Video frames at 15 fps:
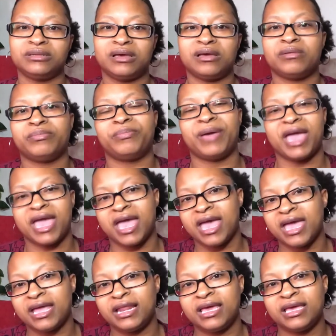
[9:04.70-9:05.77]
bad
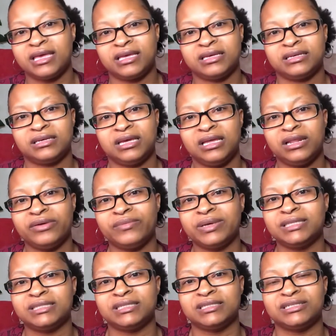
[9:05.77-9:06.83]
and it
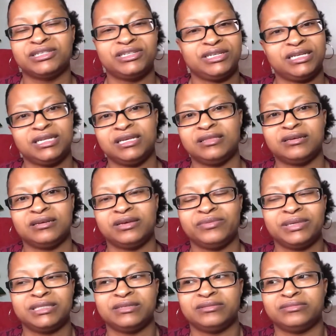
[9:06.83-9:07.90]
wasn't good either. It
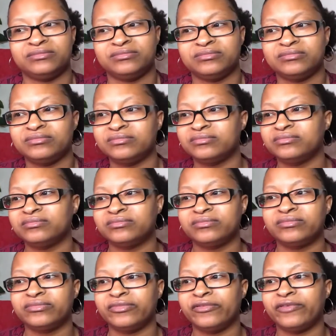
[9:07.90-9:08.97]
wasn't
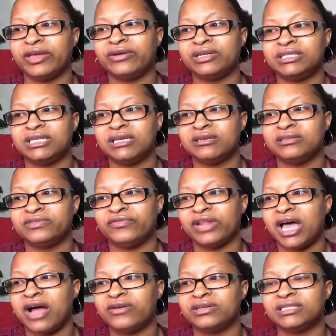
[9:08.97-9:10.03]
fairy tales,
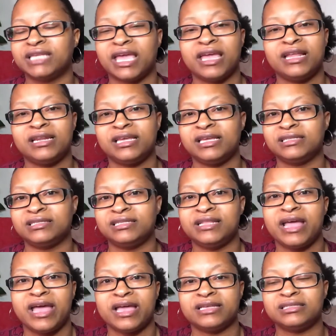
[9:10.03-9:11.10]
flowers, candy, and
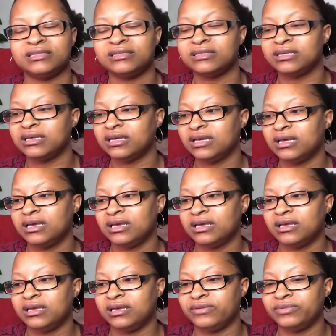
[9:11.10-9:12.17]
snacks.
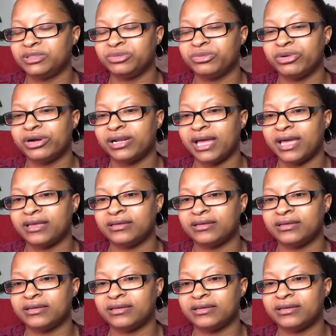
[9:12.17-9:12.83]
It was more like